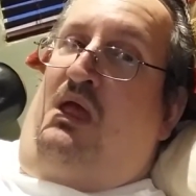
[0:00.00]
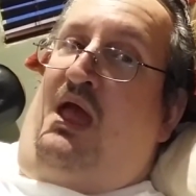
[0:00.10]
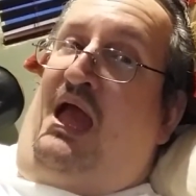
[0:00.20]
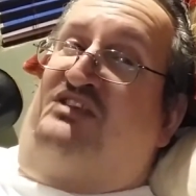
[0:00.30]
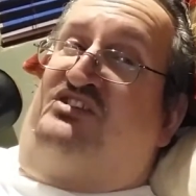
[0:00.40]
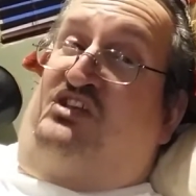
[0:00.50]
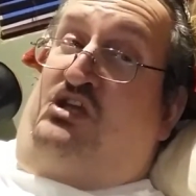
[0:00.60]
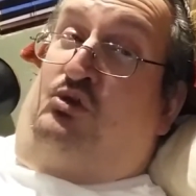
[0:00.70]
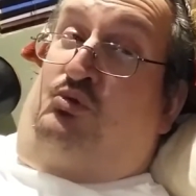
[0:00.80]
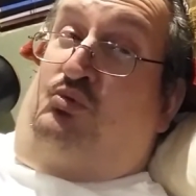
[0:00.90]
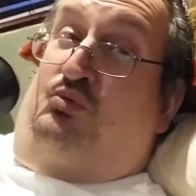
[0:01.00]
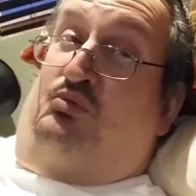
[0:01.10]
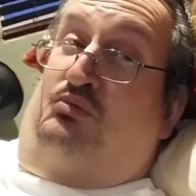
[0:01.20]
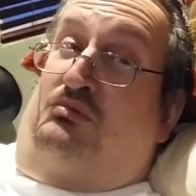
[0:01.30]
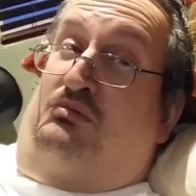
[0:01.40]
And to you,
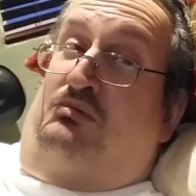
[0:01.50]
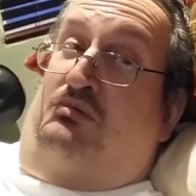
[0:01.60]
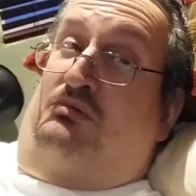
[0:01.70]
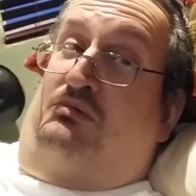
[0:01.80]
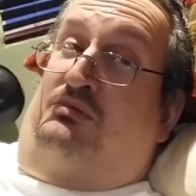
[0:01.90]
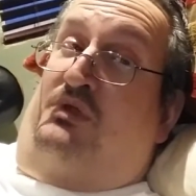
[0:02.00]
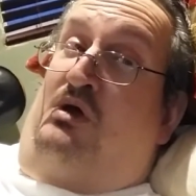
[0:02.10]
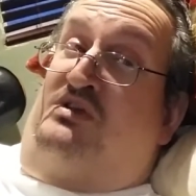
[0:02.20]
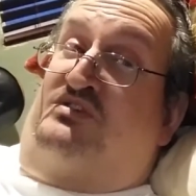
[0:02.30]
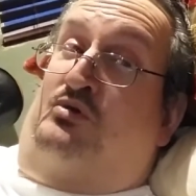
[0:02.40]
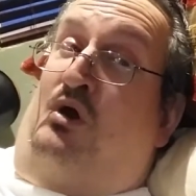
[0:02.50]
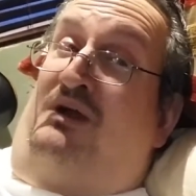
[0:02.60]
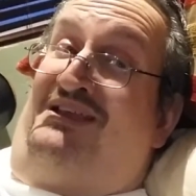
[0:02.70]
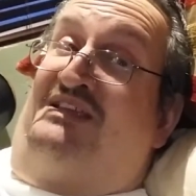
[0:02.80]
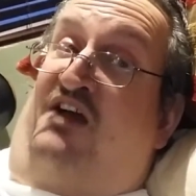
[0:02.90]
those who
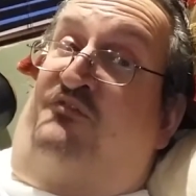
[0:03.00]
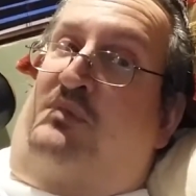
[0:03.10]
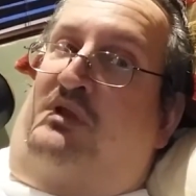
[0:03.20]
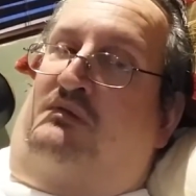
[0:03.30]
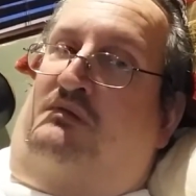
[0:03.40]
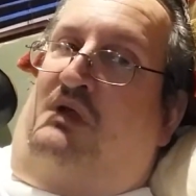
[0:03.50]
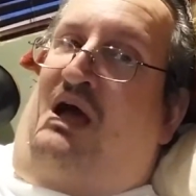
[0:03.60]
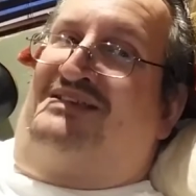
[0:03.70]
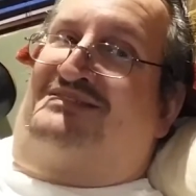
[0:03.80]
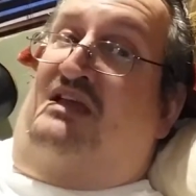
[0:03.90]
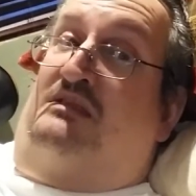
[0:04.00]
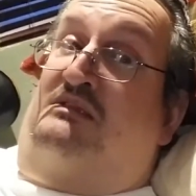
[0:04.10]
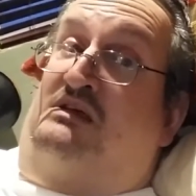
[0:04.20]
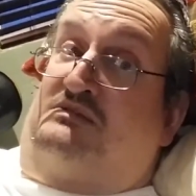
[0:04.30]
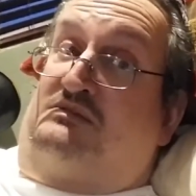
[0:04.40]
are in government, I say
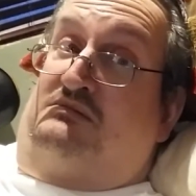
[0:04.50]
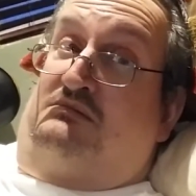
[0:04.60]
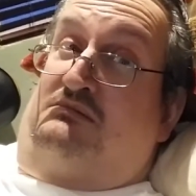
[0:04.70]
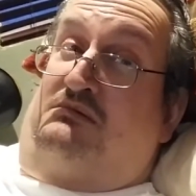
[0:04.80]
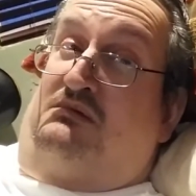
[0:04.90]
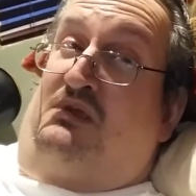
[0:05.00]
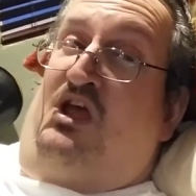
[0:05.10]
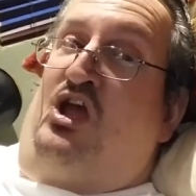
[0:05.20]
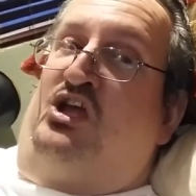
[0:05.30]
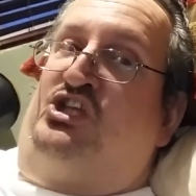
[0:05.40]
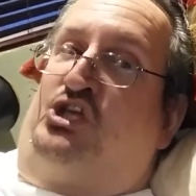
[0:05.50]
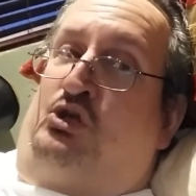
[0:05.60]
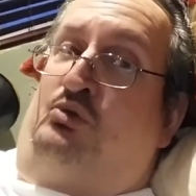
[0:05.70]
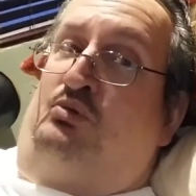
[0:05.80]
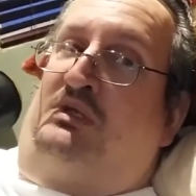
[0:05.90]
this.
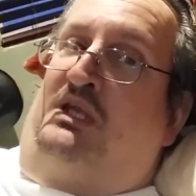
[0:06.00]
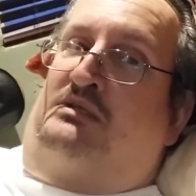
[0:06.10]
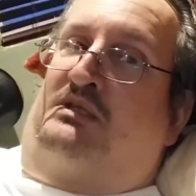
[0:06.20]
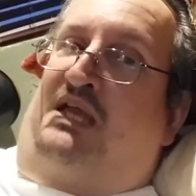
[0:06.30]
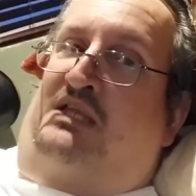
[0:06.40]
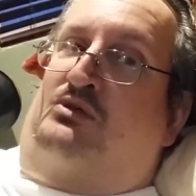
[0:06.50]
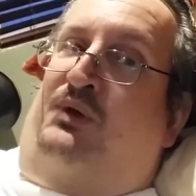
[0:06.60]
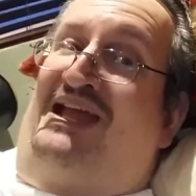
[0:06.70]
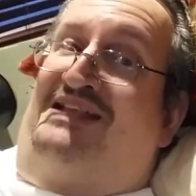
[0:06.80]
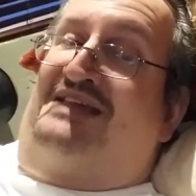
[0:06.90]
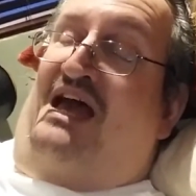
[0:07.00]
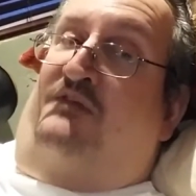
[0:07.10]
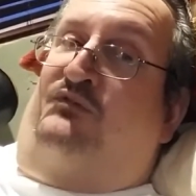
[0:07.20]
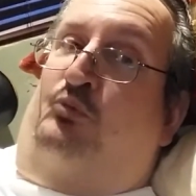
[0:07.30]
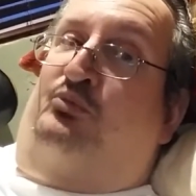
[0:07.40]
You need to get your heads out
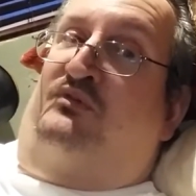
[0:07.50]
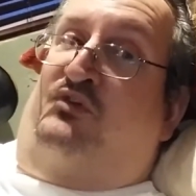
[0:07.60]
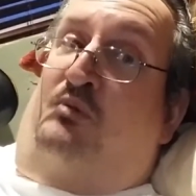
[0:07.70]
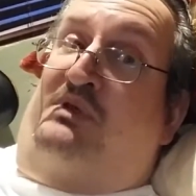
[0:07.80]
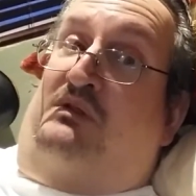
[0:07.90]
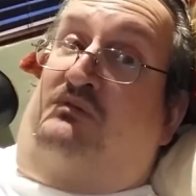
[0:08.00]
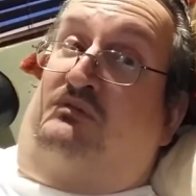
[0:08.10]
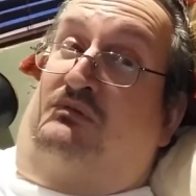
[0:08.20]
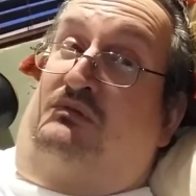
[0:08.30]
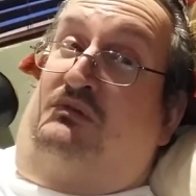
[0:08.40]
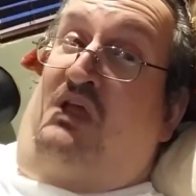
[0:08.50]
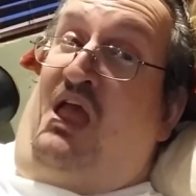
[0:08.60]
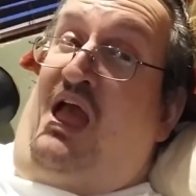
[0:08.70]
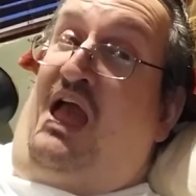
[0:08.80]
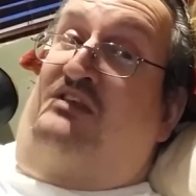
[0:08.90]
of your proverbials
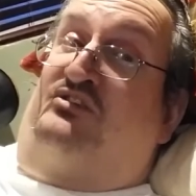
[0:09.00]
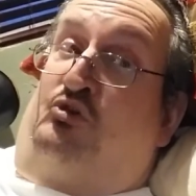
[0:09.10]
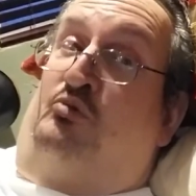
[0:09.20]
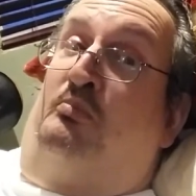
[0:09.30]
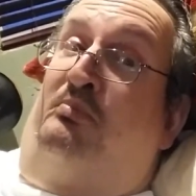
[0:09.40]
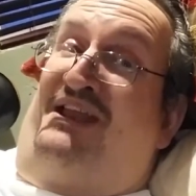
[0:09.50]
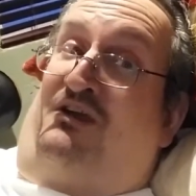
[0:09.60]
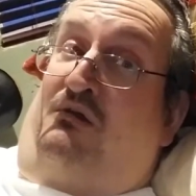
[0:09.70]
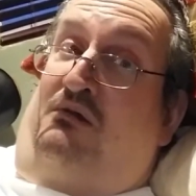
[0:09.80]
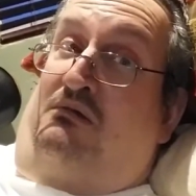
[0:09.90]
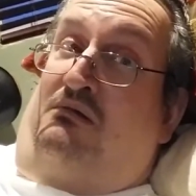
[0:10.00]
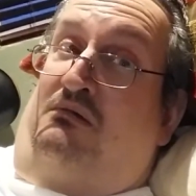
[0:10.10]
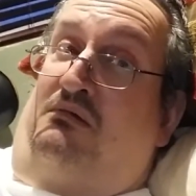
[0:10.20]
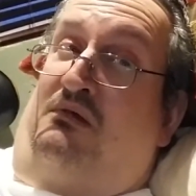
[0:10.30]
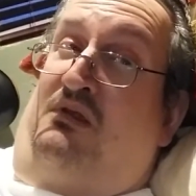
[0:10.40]
and do better.
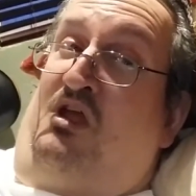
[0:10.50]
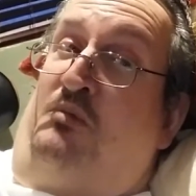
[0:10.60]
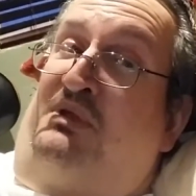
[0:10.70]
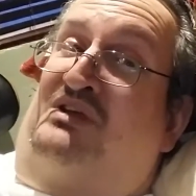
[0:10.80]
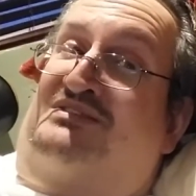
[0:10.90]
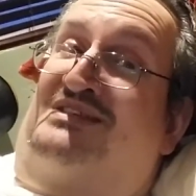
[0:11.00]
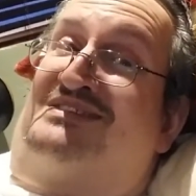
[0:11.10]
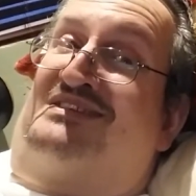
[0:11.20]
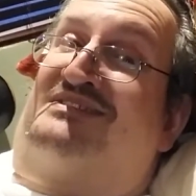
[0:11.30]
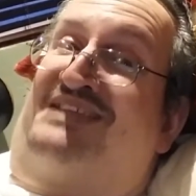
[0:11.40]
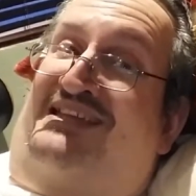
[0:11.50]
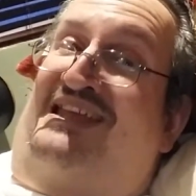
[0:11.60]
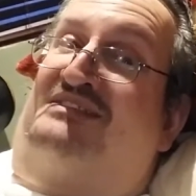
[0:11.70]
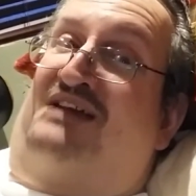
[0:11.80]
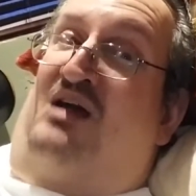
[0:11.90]
Because this is a
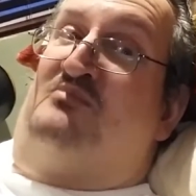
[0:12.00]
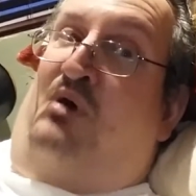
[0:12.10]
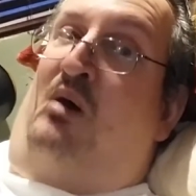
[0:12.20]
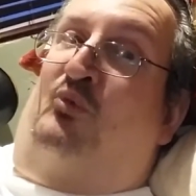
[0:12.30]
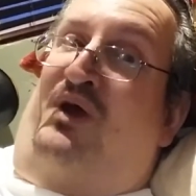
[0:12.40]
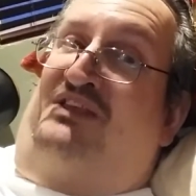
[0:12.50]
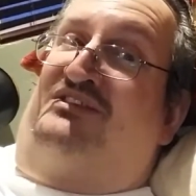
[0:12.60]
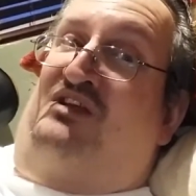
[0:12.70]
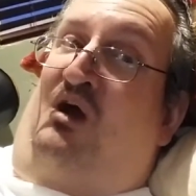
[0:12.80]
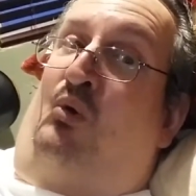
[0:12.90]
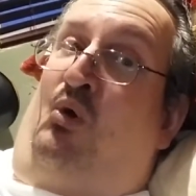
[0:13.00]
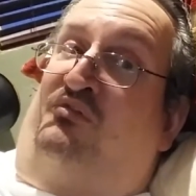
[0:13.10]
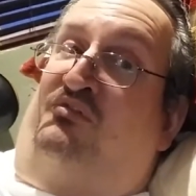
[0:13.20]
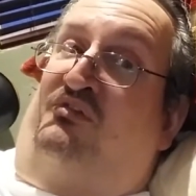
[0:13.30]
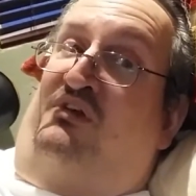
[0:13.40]
ticking time bomb waiting to go off.